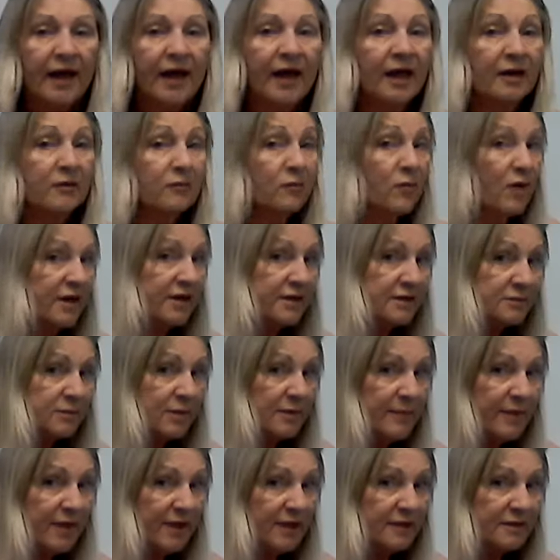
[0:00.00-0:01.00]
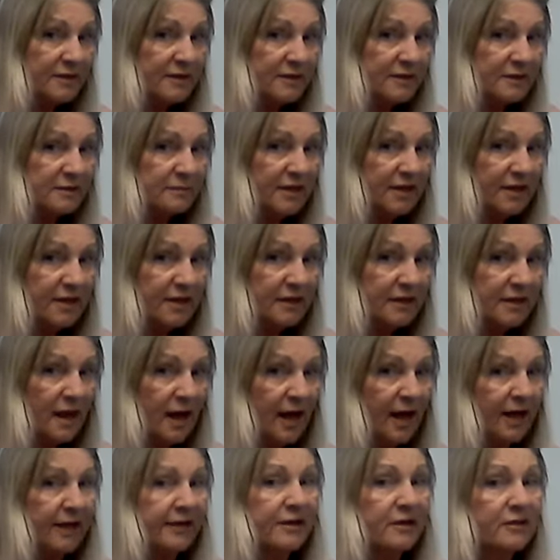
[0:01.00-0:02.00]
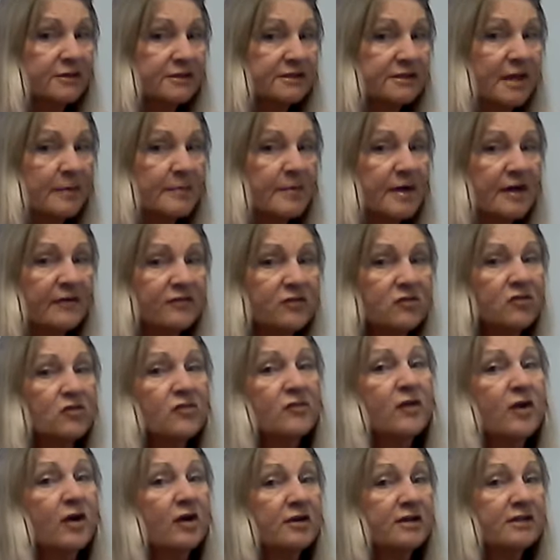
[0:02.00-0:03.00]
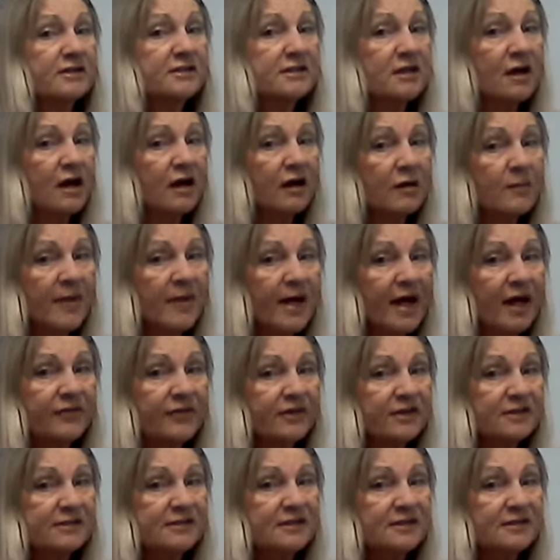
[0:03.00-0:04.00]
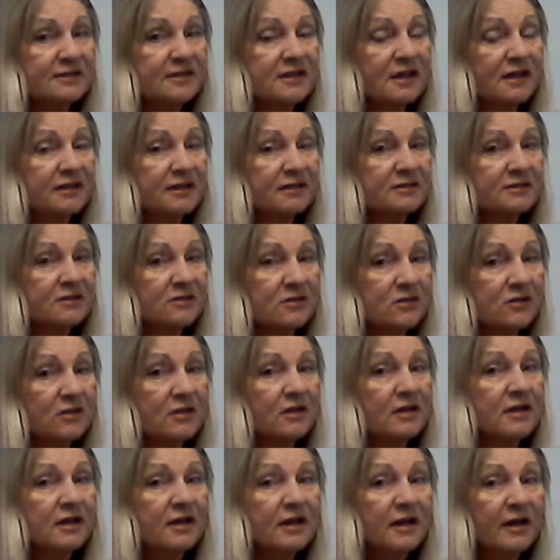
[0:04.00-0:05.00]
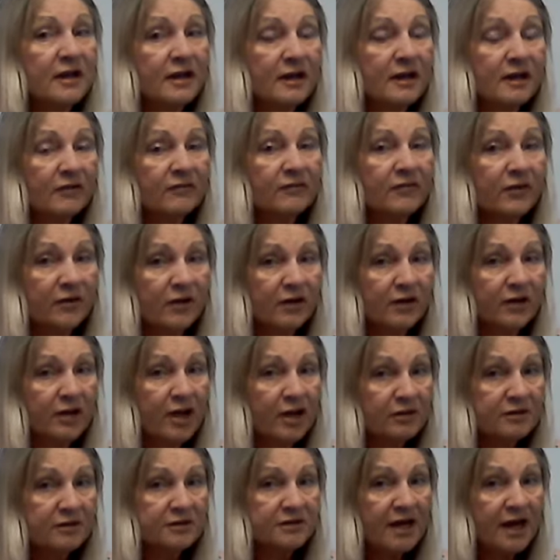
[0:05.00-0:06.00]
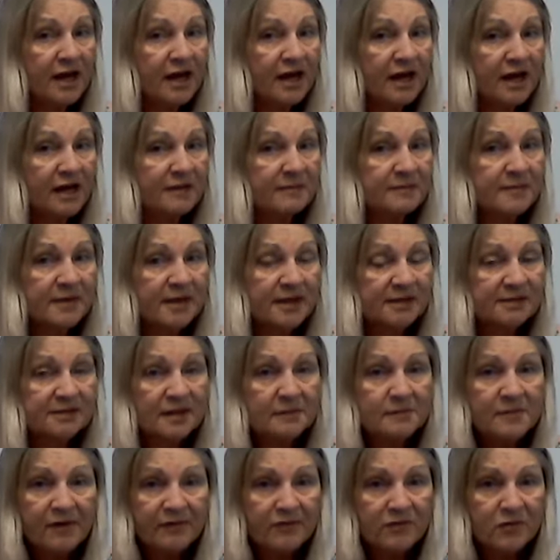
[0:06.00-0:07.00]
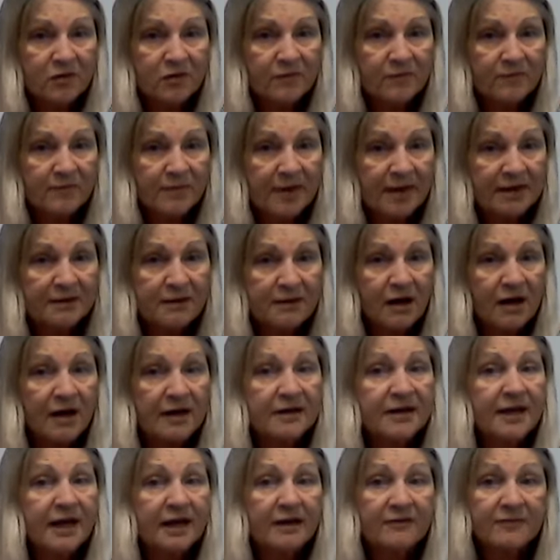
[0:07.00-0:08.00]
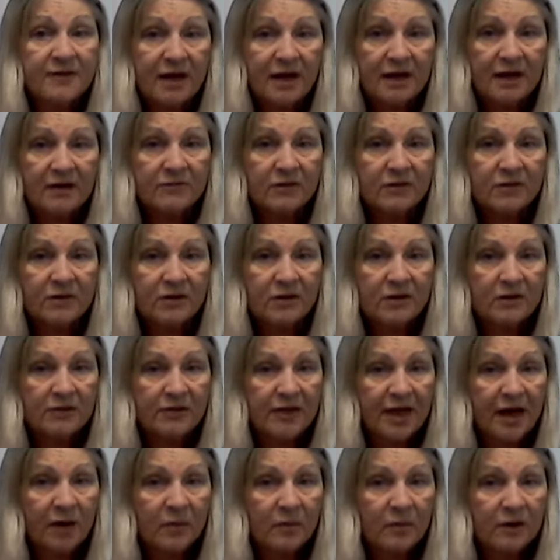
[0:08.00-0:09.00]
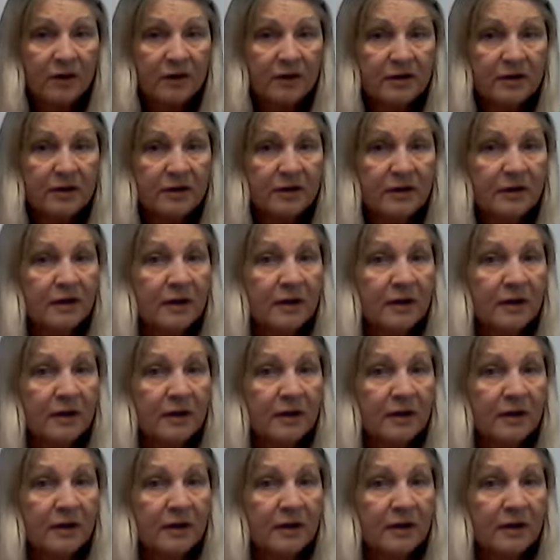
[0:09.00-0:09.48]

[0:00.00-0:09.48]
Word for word: And what does repentance mean? I know some of you have heard us talk about this in Sunday school for a long time, and some of you have, may not have ever heard that word.